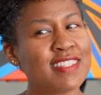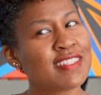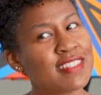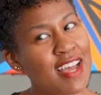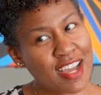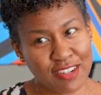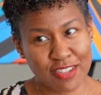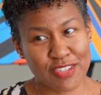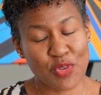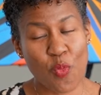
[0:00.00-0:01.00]

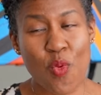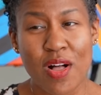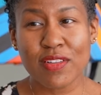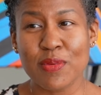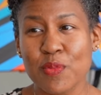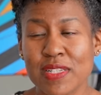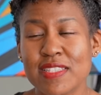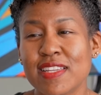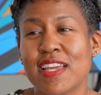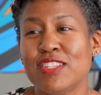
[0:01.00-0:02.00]
designers. Welcome
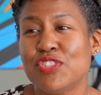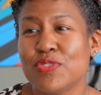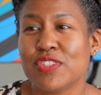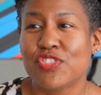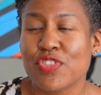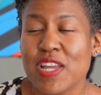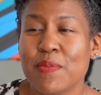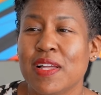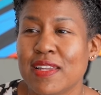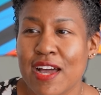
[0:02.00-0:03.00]
once again to the
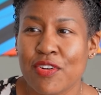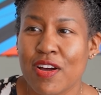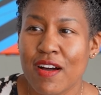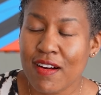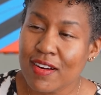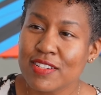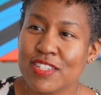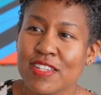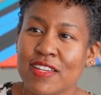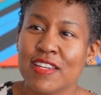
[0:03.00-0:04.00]
Dream Aloud
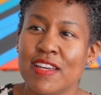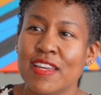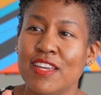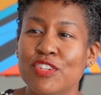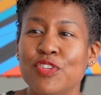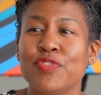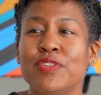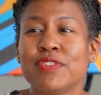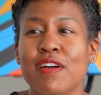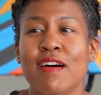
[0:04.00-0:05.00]
Art
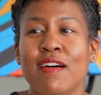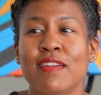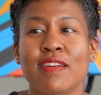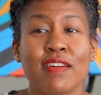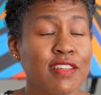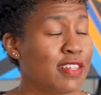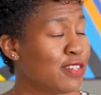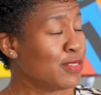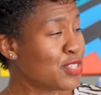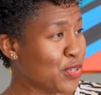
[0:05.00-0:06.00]
interviews on
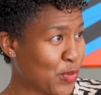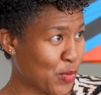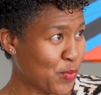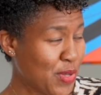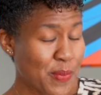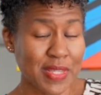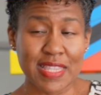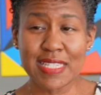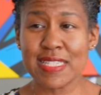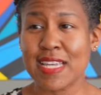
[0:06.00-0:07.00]
YouTube.
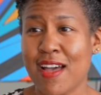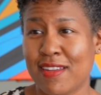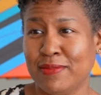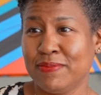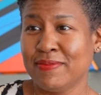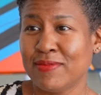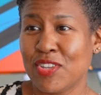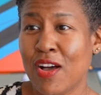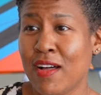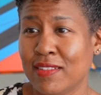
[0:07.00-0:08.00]
But this time,
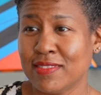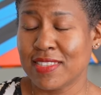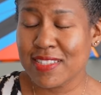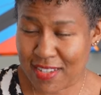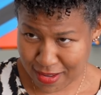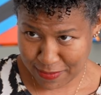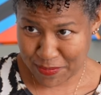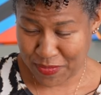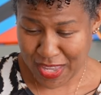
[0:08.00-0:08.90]
y'all, this time,